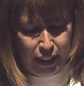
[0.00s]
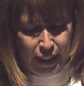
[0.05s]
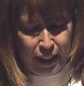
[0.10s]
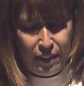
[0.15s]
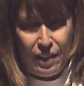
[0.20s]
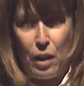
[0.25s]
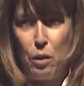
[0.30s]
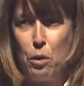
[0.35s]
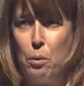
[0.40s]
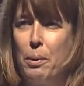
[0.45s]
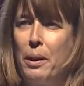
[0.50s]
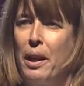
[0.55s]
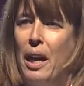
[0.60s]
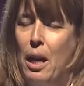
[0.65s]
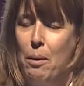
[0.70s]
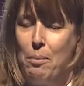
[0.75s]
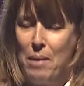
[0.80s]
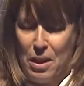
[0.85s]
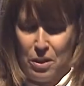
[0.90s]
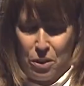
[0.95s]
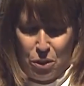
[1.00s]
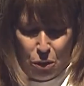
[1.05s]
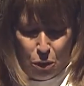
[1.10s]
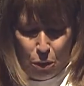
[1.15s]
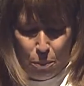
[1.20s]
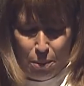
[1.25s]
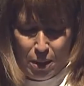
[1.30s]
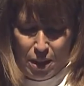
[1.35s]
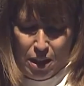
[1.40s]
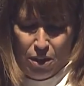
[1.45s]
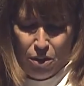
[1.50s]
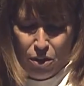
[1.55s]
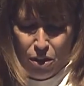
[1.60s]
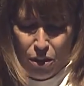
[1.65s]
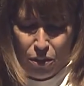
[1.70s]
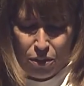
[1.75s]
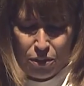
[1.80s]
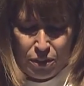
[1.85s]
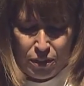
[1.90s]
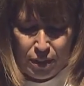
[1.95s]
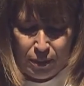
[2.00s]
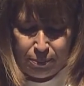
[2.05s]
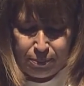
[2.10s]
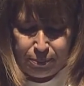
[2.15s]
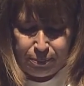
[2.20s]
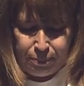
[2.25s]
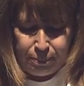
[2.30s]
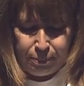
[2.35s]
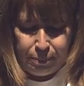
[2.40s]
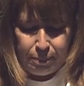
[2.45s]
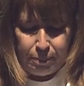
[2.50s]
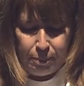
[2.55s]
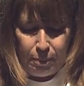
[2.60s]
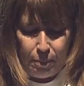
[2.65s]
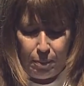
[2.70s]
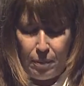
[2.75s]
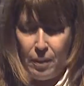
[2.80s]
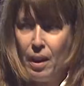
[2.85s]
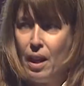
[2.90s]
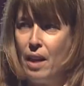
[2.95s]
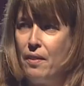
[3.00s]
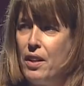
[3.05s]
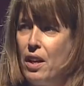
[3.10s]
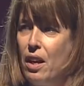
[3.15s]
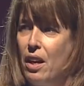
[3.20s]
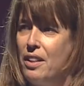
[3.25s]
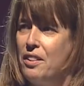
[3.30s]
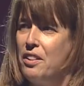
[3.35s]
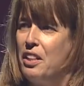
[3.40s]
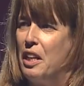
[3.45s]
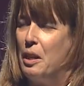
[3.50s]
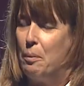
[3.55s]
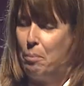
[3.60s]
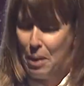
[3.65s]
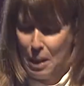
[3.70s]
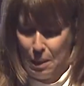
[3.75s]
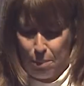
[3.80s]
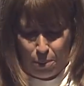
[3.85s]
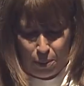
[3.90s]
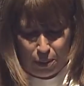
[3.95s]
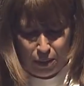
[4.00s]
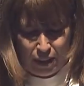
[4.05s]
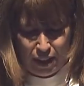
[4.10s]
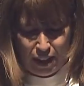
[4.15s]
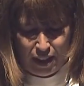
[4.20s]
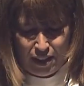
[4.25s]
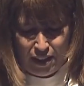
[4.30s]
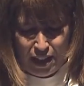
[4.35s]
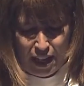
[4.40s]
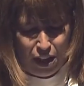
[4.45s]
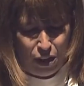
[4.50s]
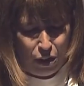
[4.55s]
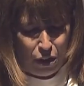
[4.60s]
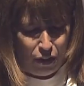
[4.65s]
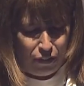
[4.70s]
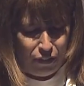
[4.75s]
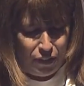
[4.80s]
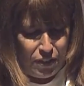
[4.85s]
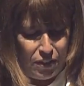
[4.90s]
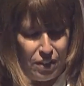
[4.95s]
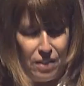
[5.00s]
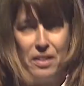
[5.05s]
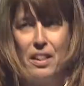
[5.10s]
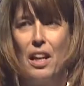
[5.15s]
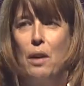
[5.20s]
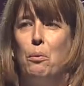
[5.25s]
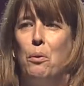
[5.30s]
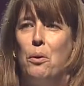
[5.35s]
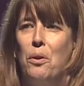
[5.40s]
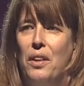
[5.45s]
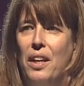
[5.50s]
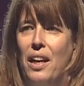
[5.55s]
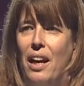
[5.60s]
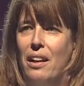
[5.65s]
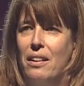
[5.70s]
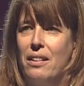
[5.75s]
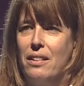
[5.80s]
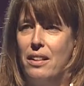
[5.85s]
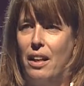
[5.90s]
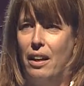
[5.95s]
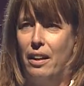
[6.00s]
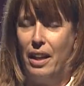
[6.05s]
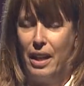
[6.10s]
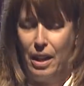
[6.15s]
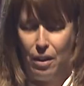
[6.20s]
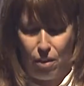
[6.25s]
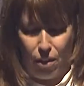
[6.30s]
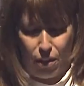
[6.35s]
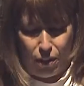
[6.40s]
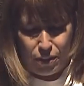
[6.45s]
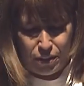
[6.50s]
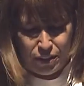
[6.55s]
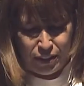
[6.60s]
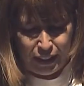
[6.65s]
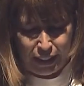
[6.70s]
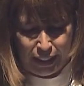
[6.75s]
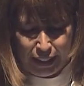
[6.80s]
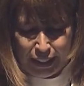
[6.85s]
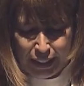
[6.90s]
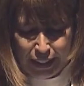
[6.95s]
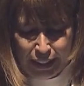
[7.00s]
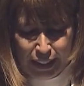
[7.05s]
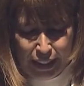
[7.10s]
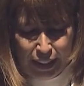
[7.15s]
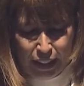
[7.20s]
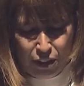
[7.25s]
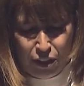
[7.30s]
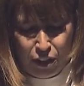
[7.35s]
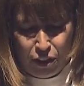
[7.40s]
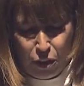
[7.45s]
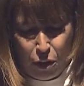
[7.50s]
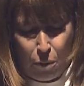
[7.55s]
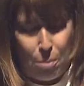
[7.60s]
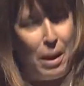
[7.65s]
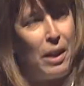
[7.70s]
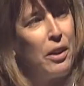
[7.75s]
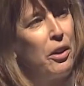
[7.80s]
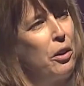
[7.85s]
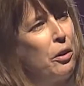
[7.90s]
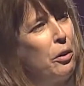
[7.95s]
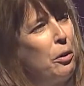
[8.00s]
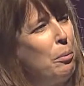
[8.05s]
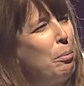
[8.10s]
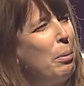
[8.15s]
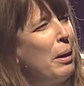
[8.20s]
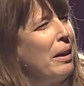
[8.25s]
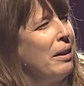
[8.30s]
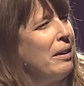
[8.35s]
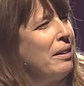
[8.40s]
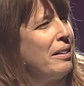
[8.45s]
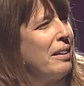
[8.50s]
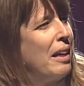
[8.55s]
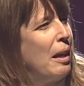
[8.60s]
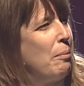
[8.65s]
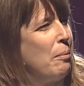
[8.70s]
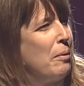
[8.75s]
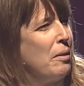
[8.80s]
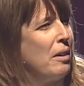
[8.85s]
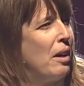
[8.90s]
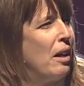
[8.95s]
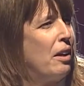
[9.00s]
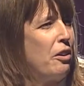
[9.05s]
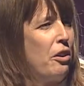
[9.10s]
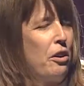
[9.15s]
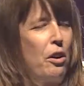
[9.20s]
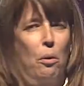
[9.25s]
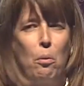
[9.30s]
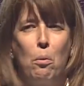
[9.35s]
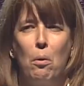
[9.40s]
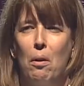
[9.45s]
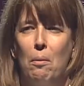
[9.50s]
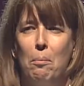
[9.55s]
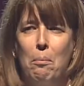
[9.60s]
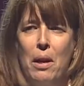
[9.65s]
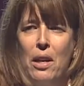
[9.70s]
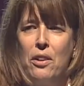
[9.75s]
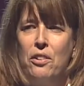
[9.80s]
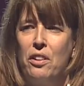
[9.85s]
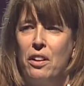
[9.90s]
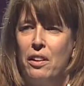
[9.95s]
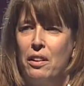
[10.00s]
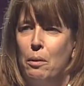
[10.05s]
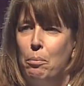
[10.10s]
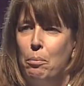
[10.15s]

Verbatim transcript: they all became our superheroes. And the IT people in our offices, they were the unsung heroes. I don't know about you, but um, I don't know what magic the